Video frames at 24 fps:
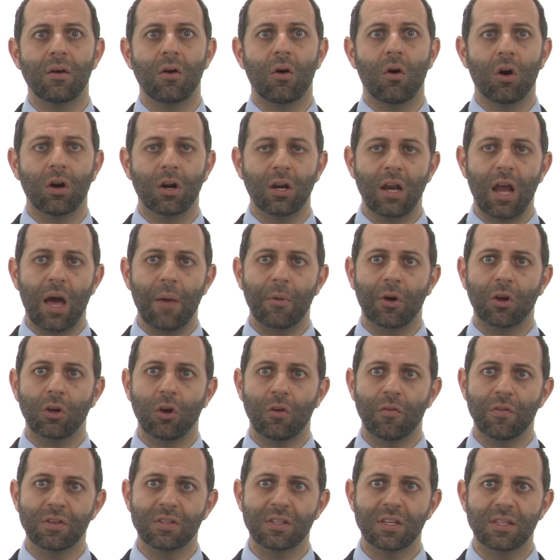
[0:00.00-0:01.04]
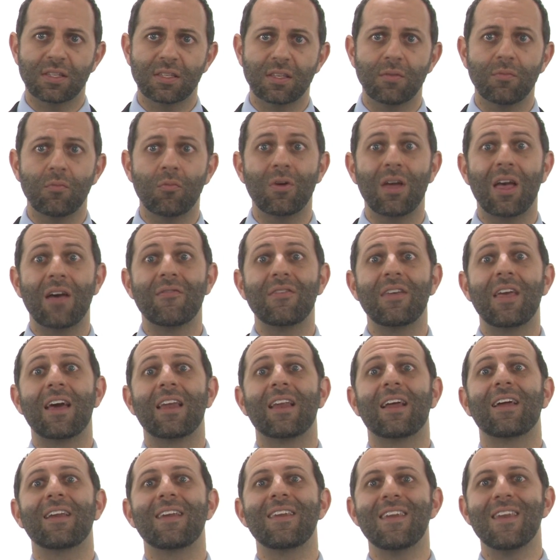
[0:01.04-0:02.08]
autonomic nervous system, we have yet
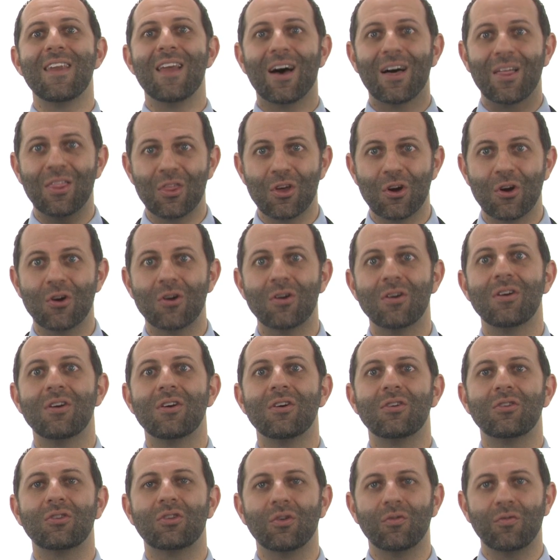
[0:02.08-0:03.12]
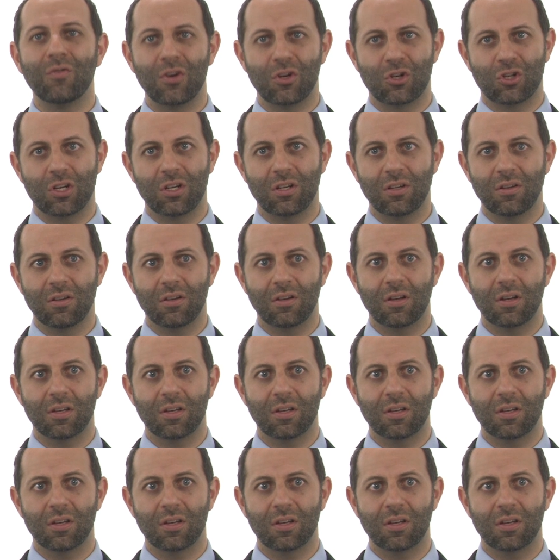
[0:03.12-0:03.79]
another division,